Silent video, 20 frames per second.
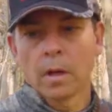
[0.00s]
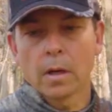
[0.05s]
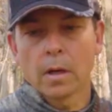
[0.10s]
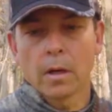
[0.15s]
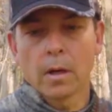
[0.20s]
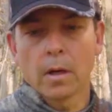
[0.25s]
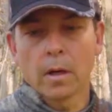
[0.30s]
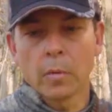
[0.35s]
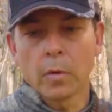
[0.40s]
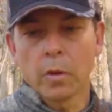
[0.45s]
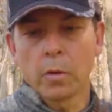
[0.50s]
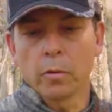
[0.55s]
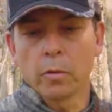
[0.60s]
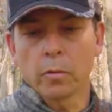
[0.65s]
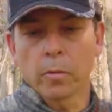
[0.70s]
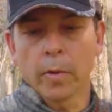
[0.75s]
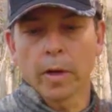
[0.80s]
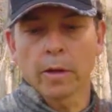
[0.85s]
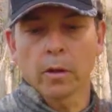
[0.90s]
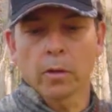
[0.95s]
Use
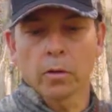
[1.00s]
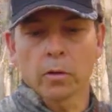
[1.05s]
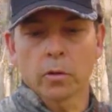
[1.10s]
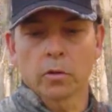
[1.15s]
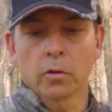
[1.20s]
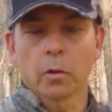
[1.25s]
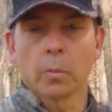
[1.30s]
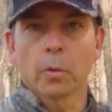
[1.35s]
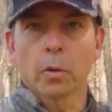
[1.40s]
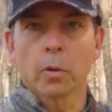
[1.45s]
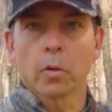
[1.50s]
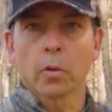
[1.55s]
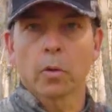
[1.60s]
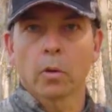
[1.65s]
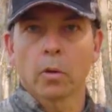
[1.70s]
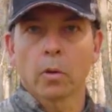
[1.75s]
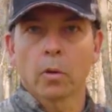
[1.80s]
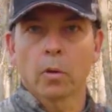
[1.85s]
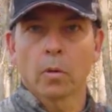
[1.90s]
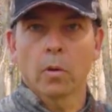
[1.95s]
regular super
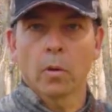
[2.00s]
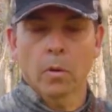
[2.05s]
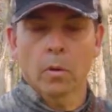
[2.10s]
glue